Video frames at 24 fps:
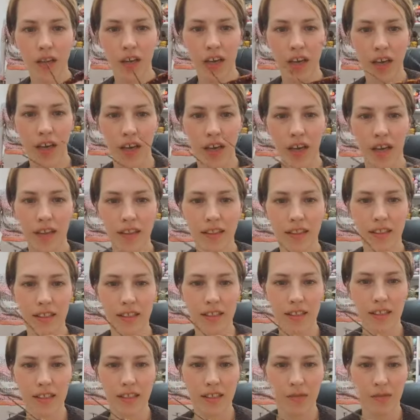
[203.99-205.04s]
and this
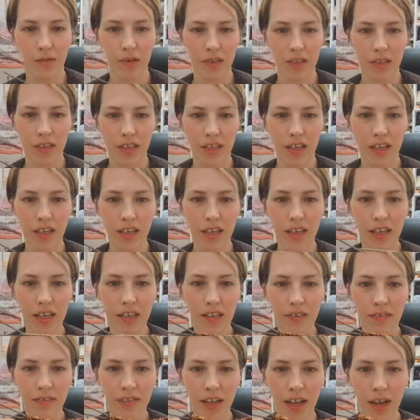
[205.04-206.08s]
is what the heel
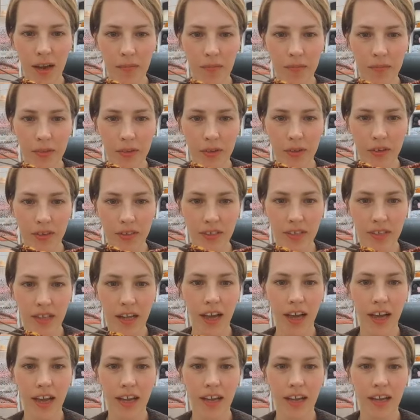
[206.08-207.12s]
flap looks
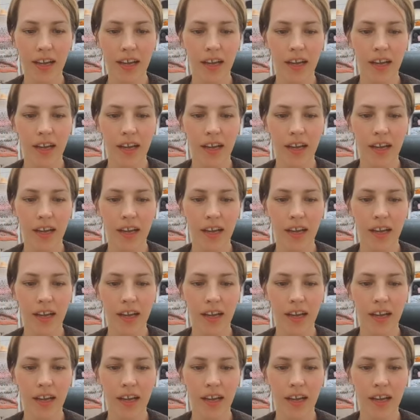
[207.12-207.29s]
like.